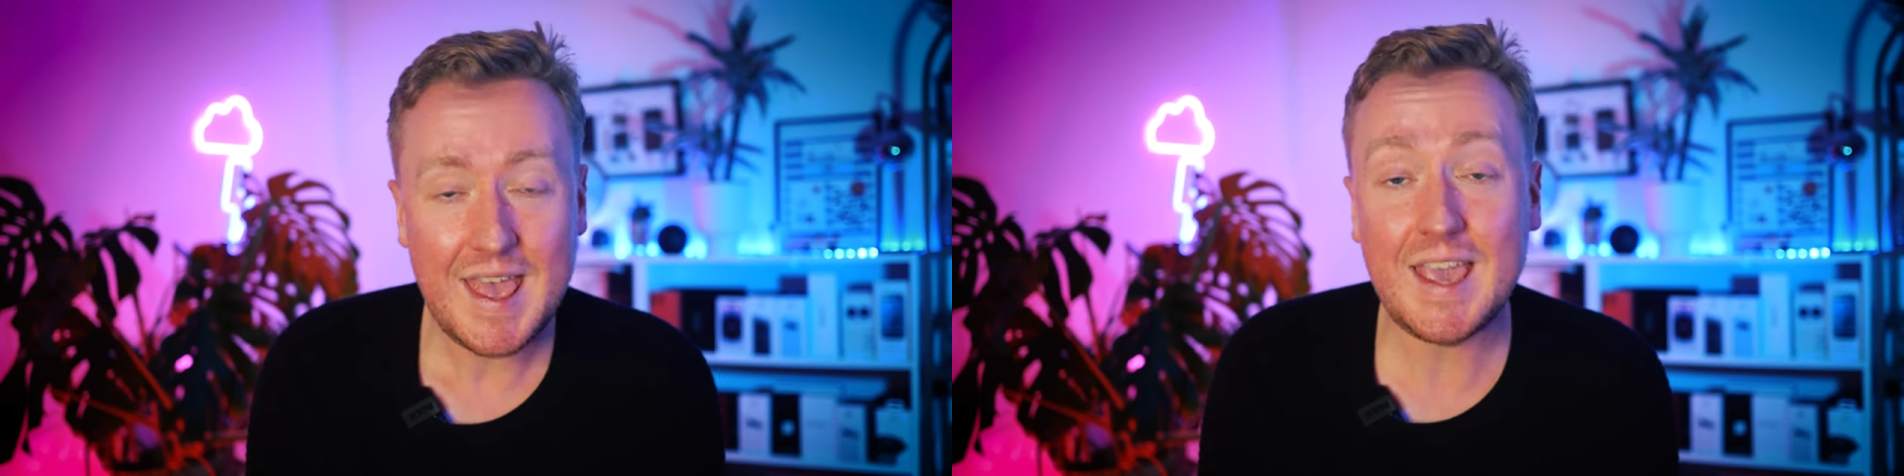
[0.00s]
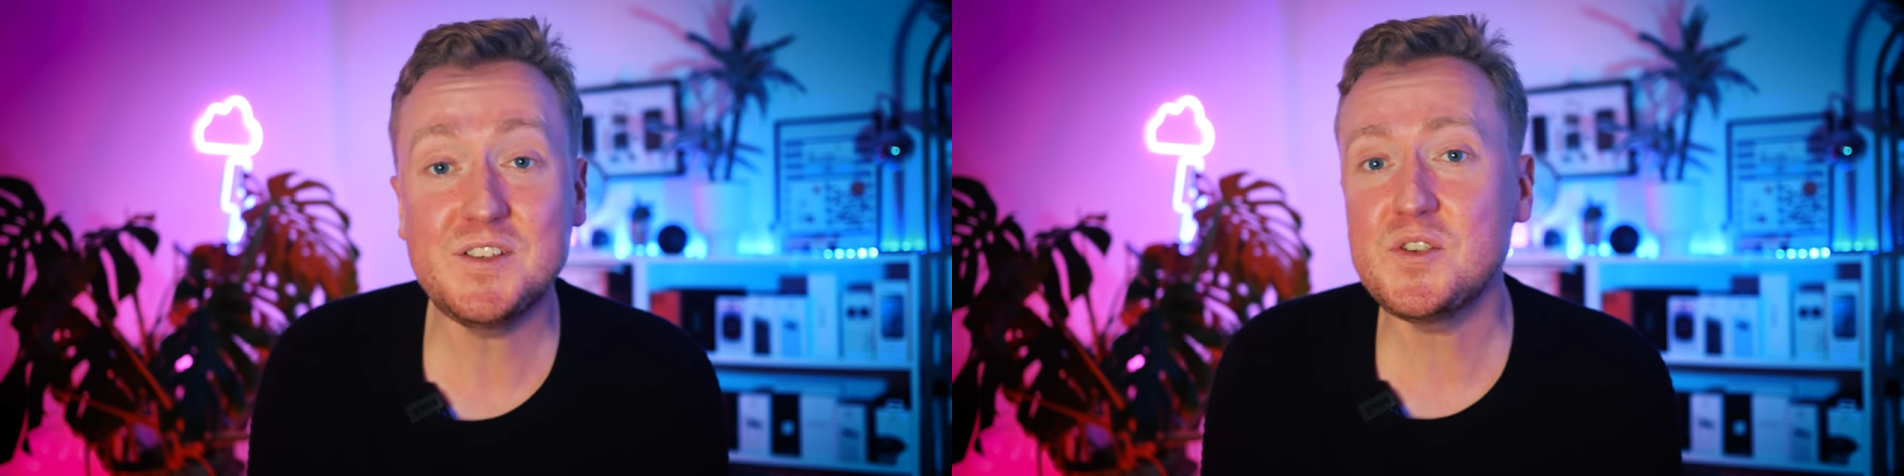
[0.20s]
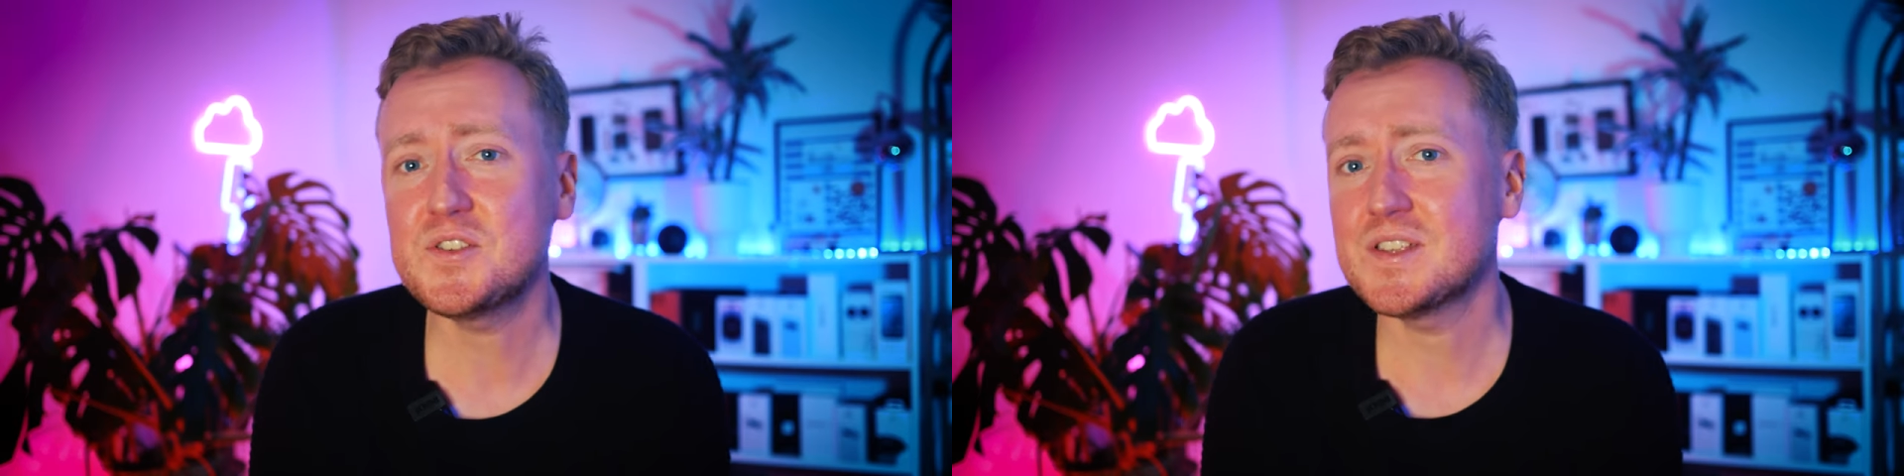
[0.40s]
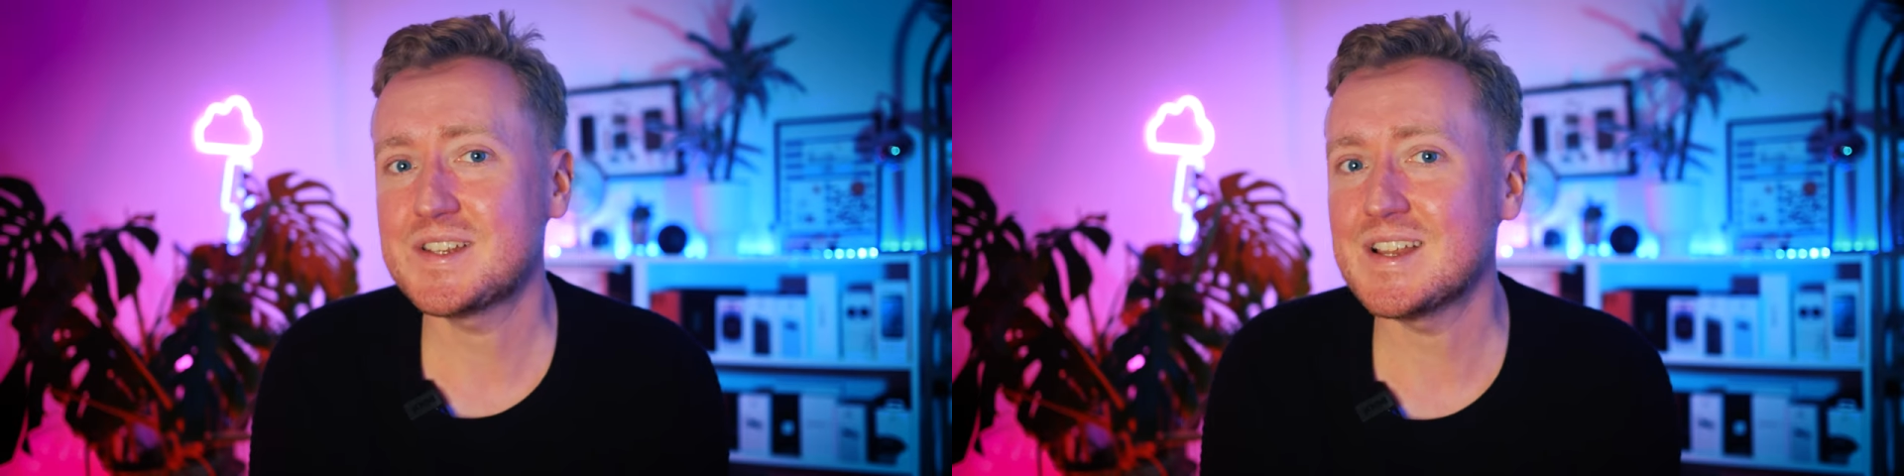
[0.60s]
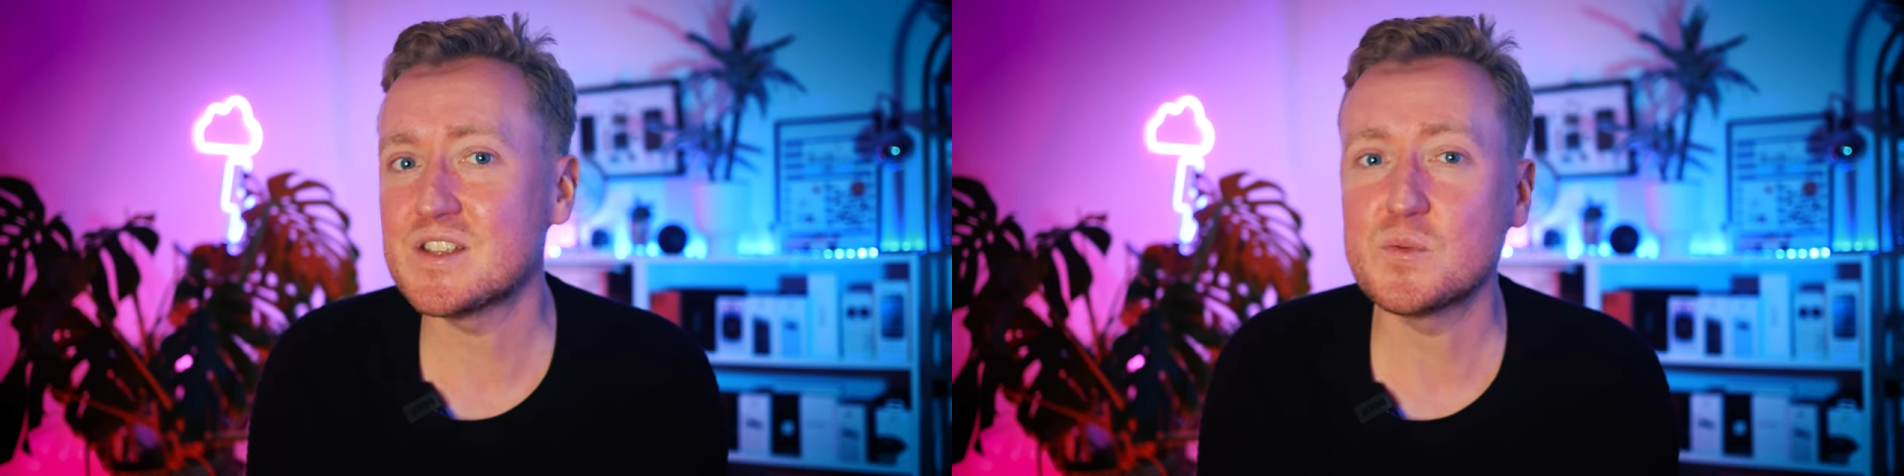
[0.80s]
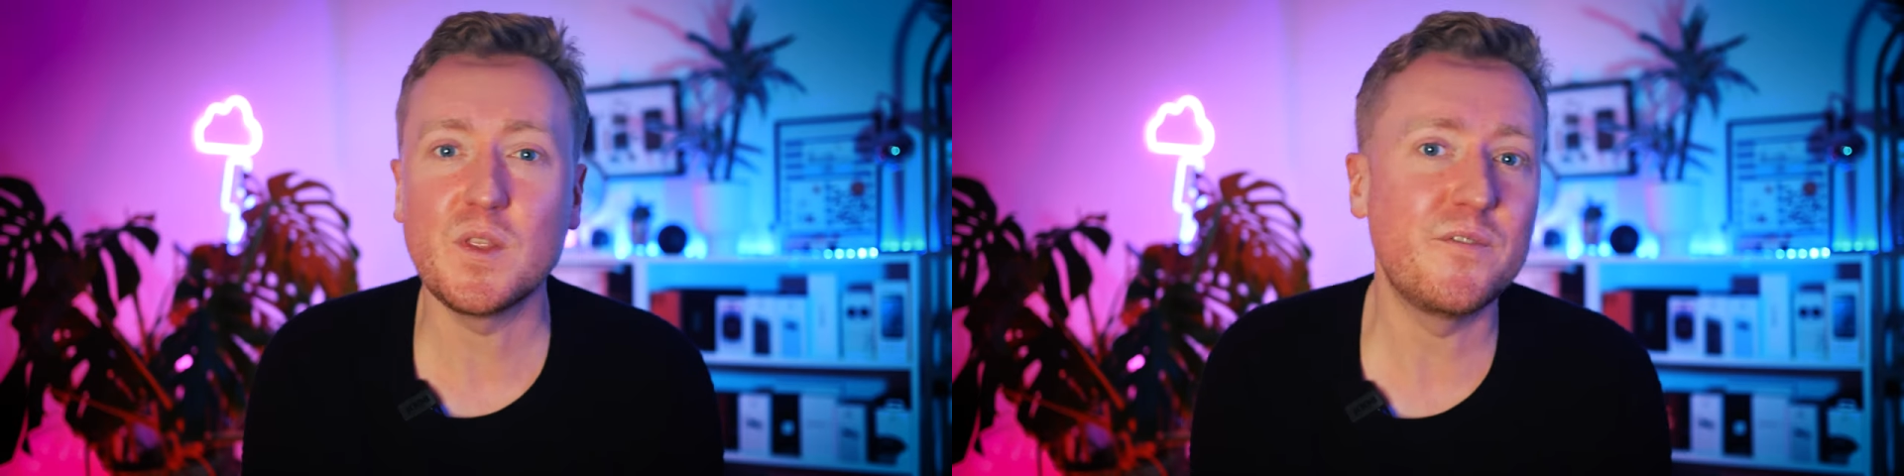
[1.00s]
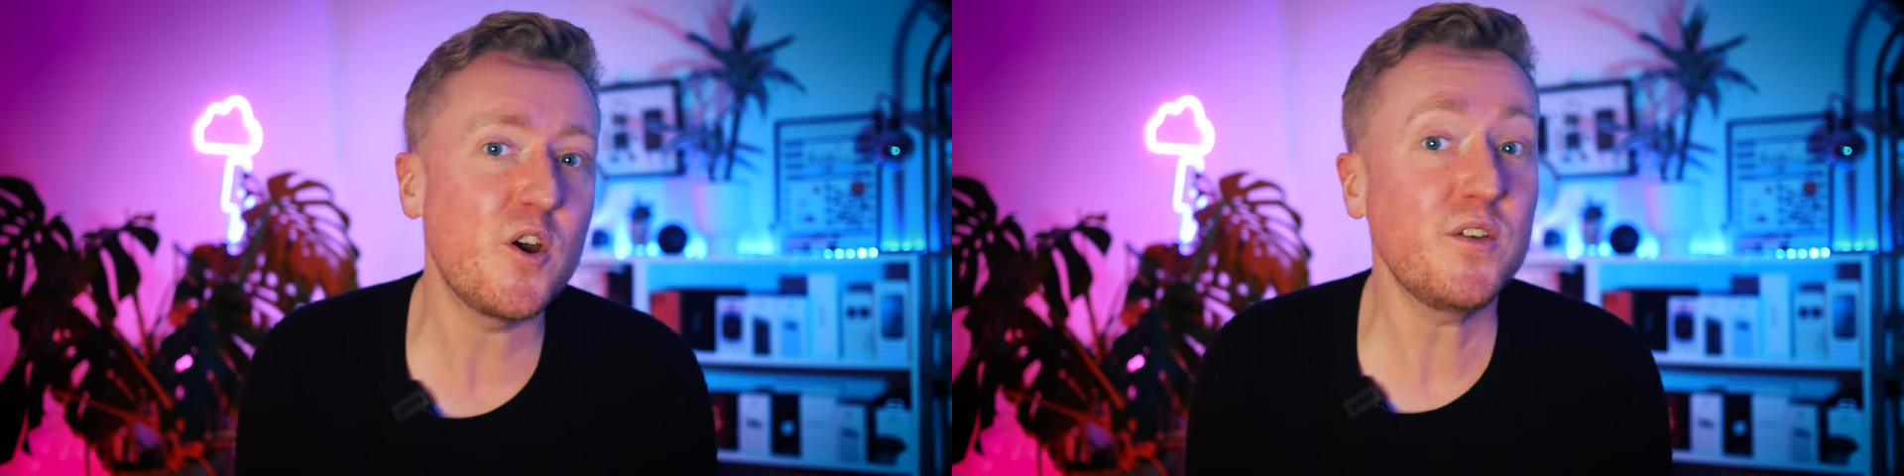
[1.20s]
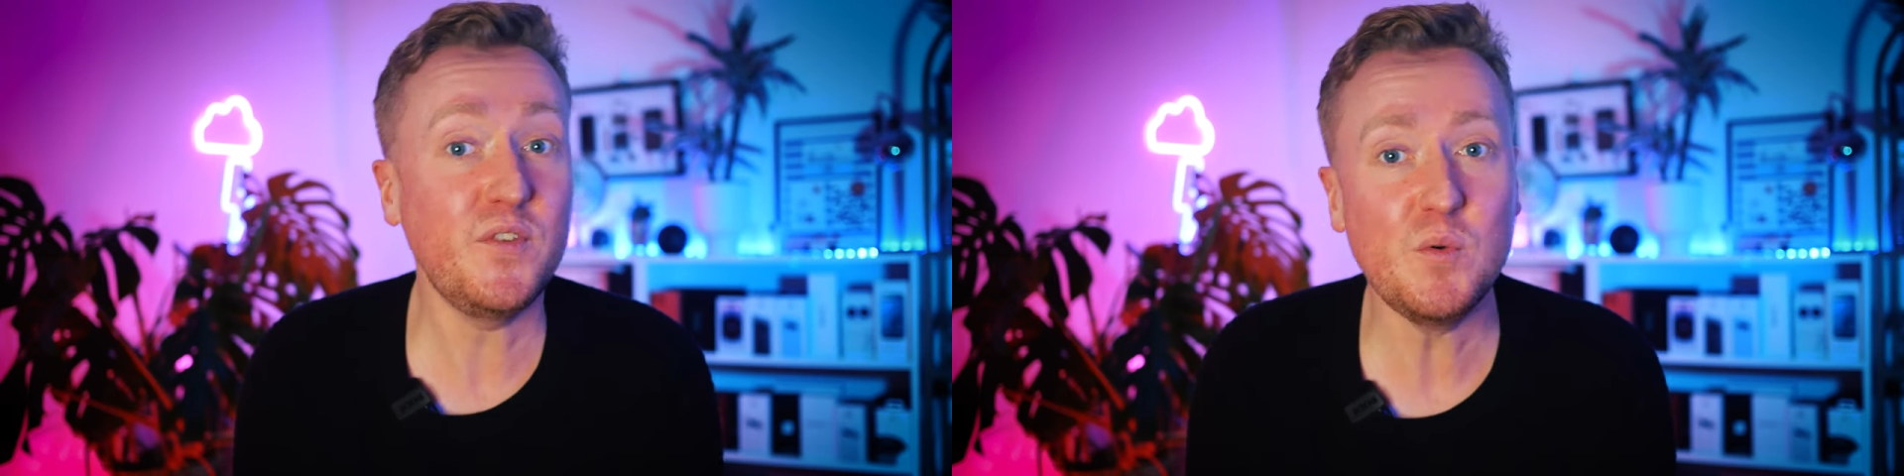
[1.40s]
Asus stands as one of the
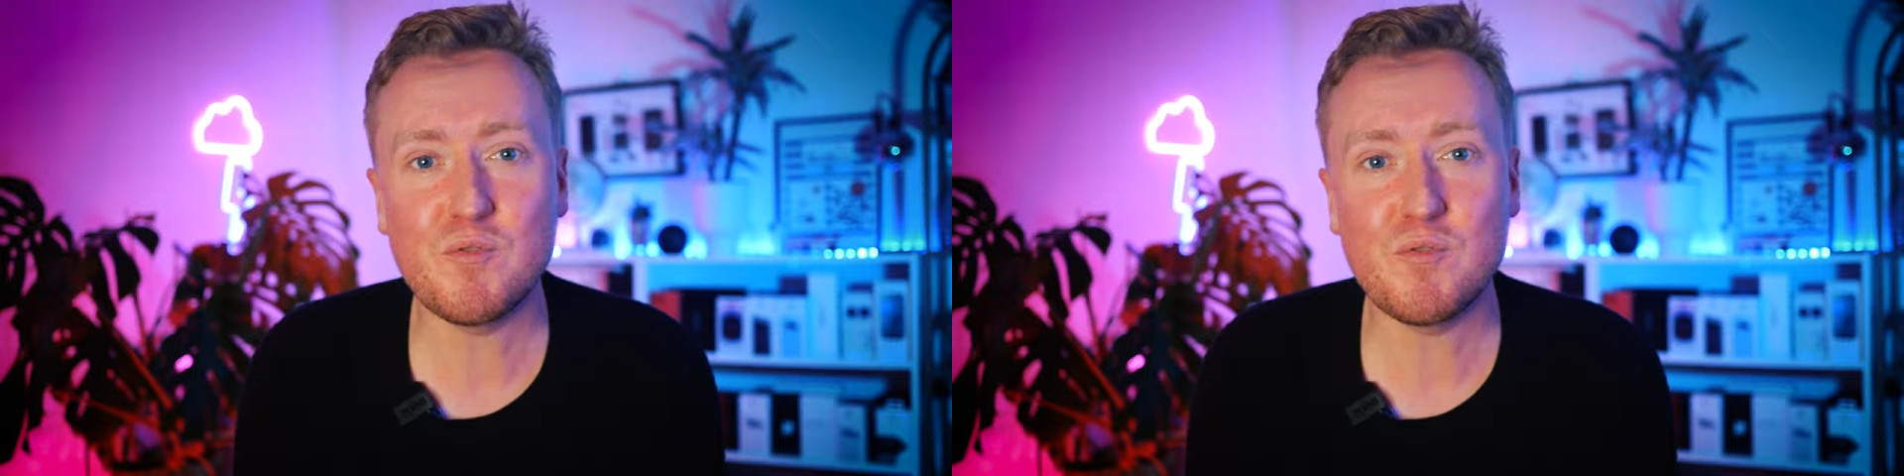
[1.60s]
very few